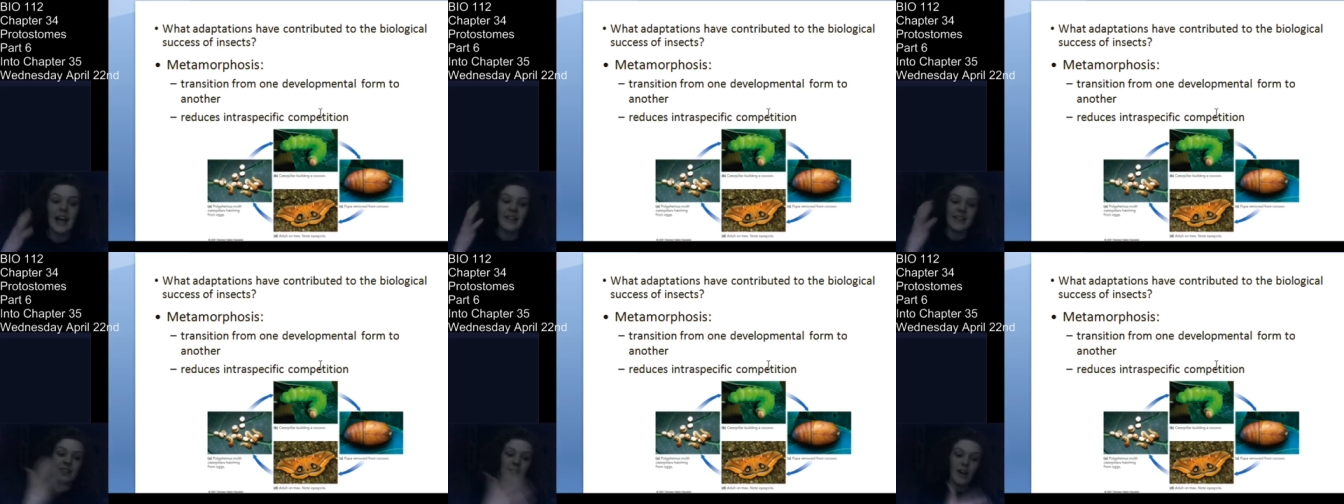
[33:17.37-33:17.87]

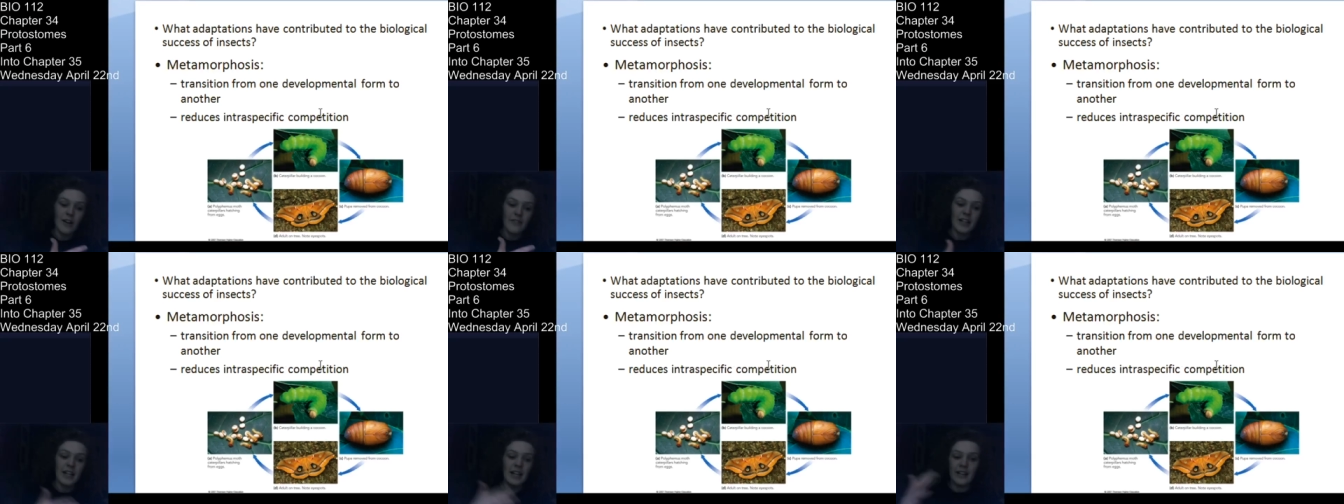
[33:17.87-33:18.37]
And these
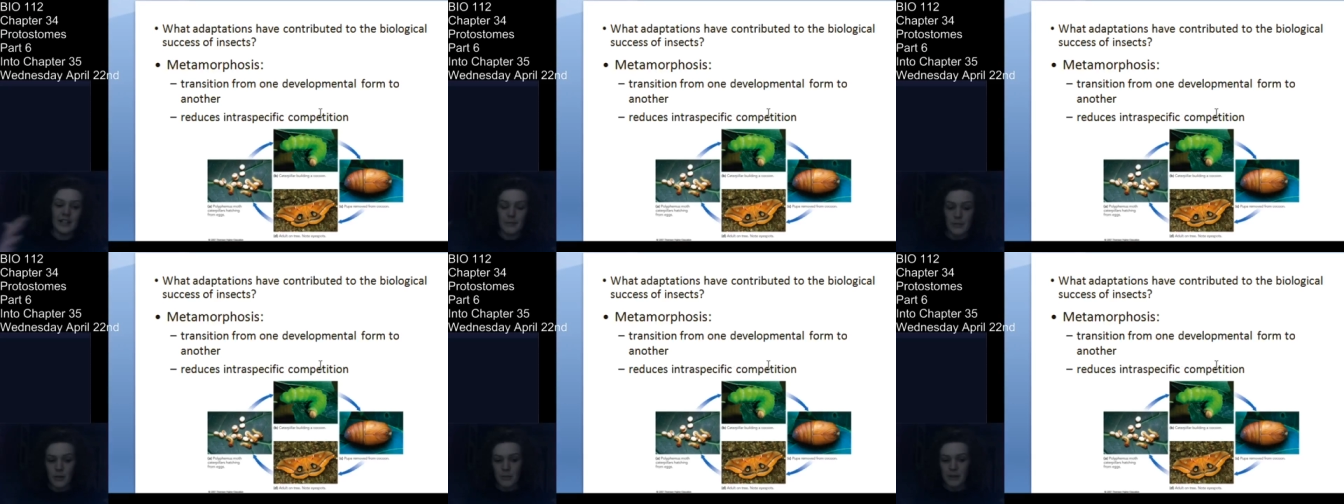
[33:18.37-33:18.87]
larvae and these
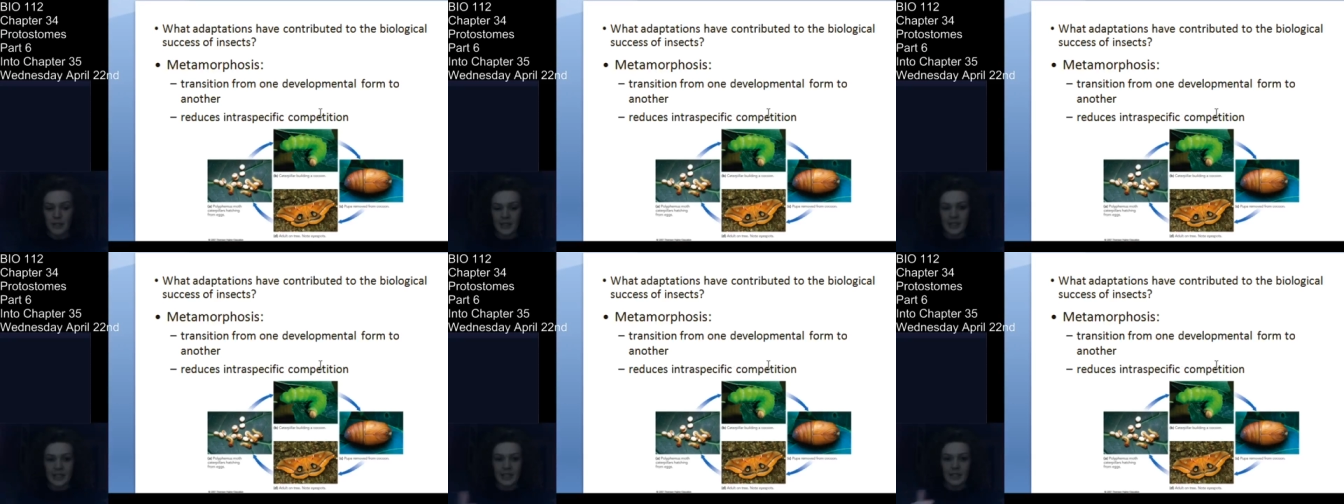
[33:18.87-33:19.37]

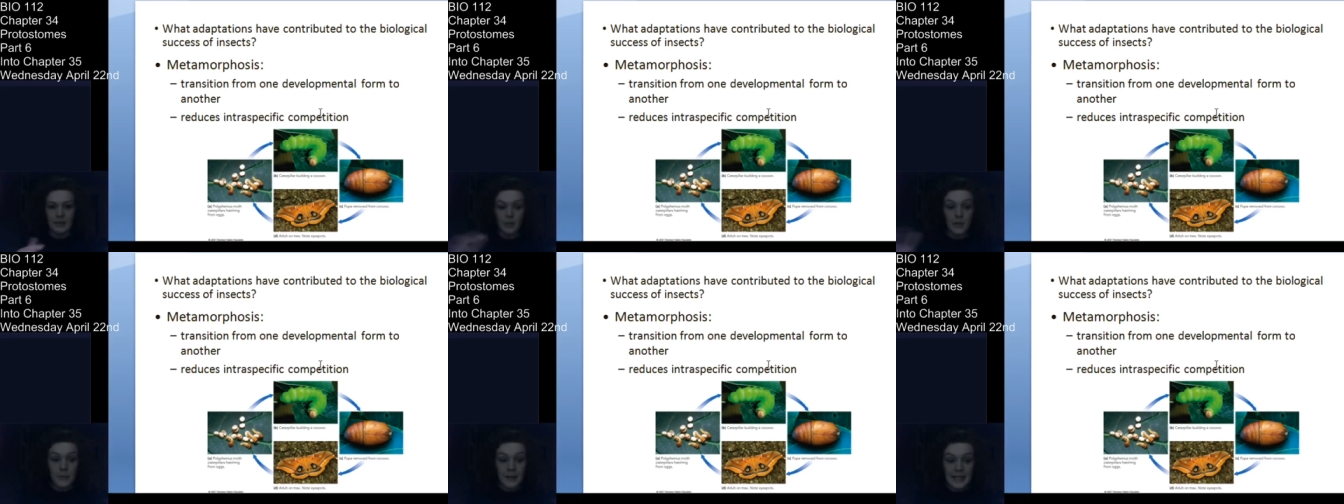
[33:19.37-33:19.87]
pupa,
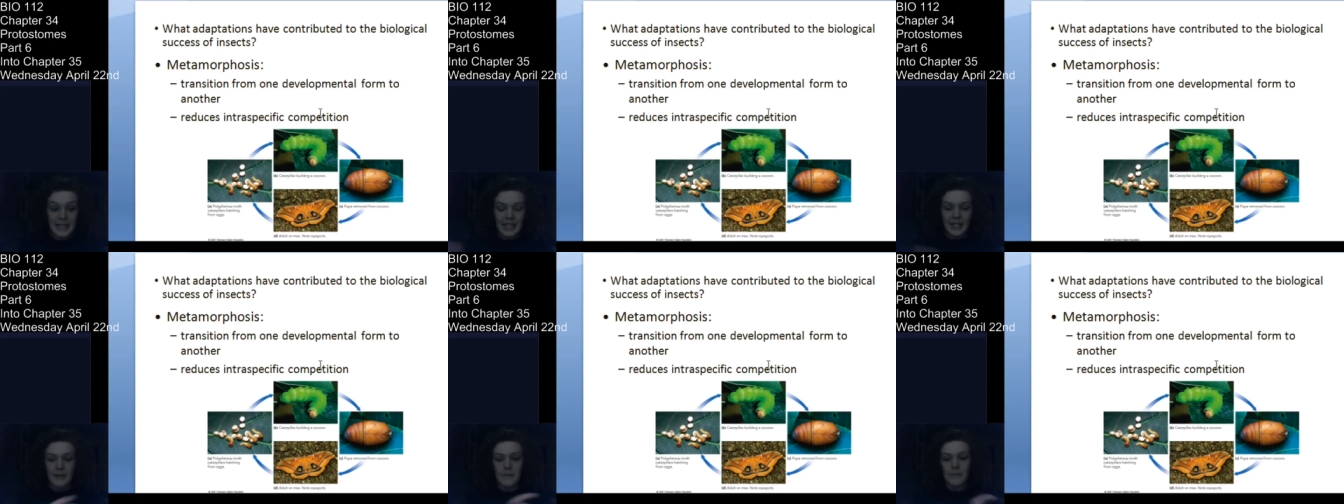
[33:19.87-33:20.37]

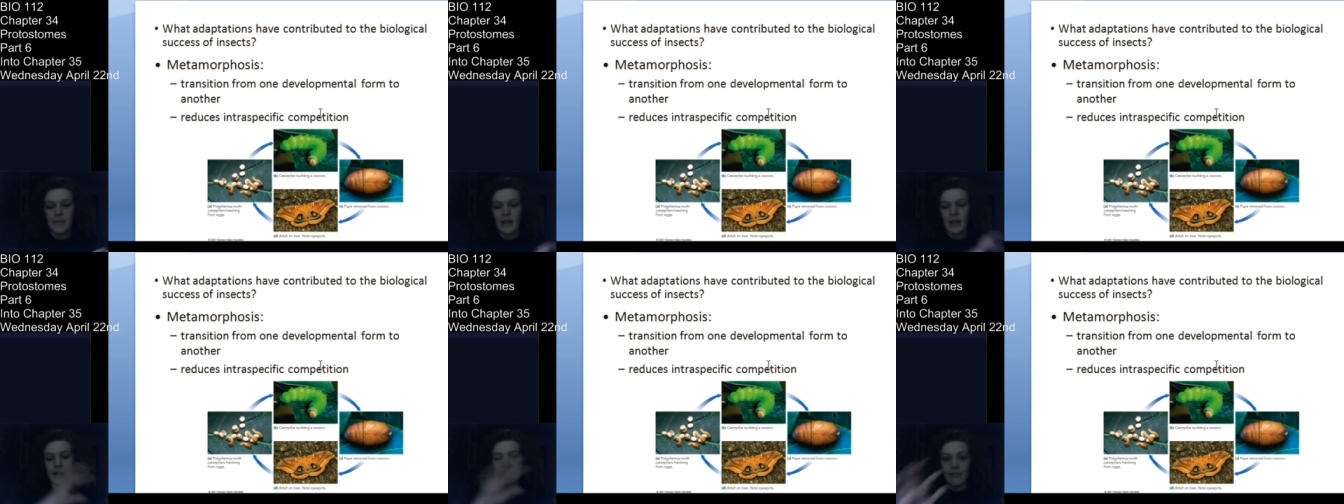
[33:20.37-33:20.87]
pupae,
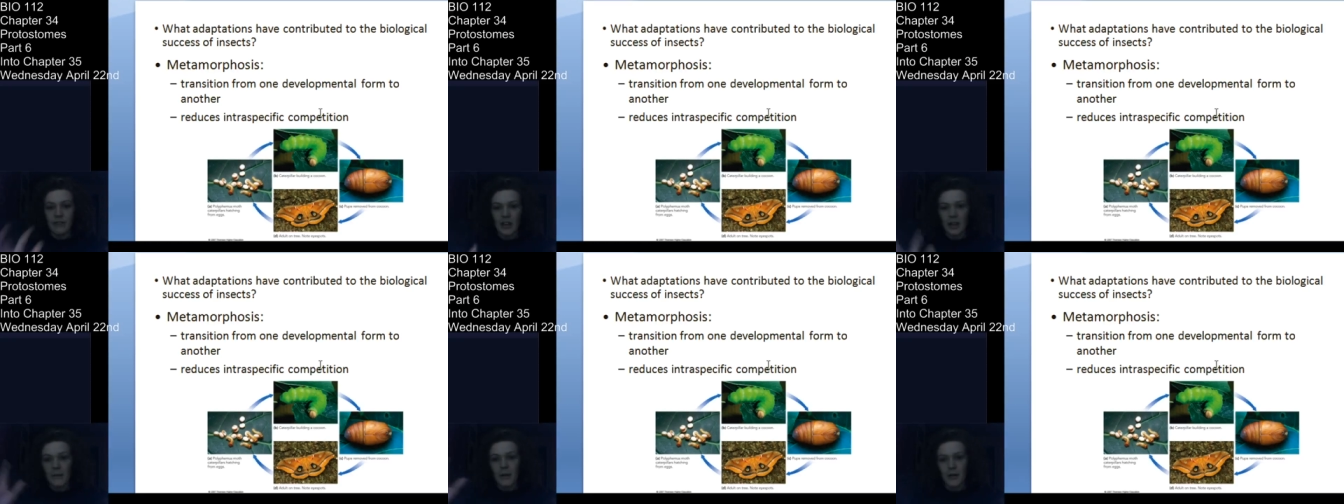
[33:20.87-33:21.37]
they
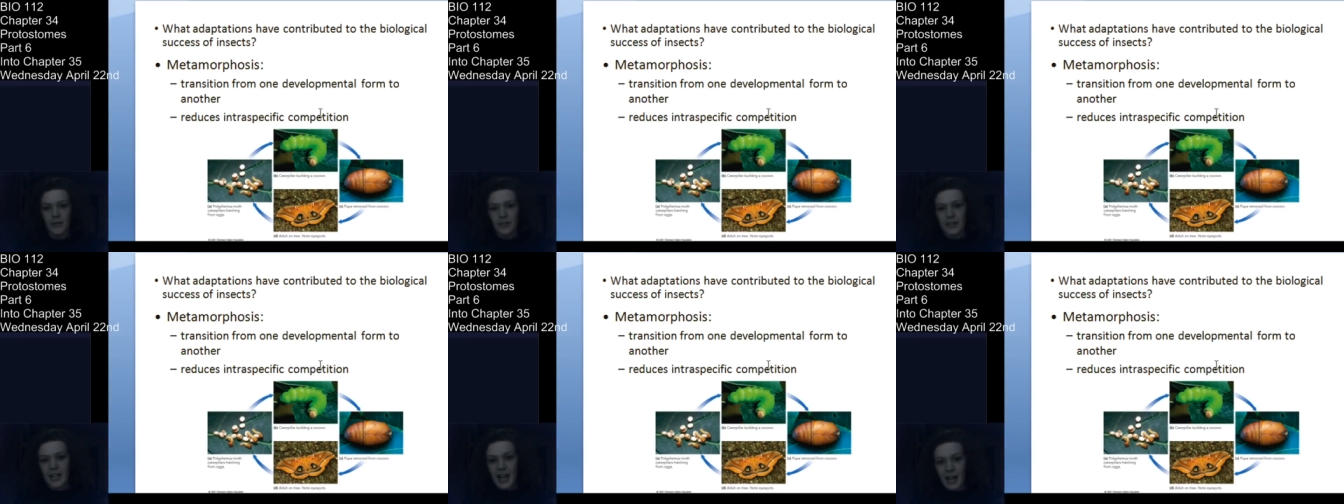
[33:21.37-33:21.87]
develop
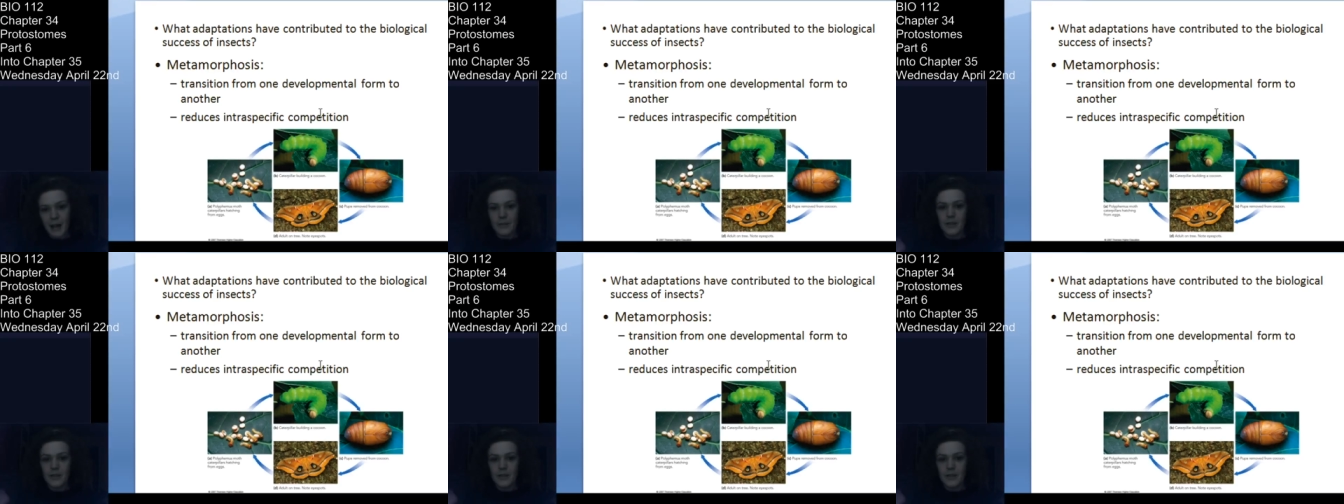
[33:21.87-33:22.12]
over time.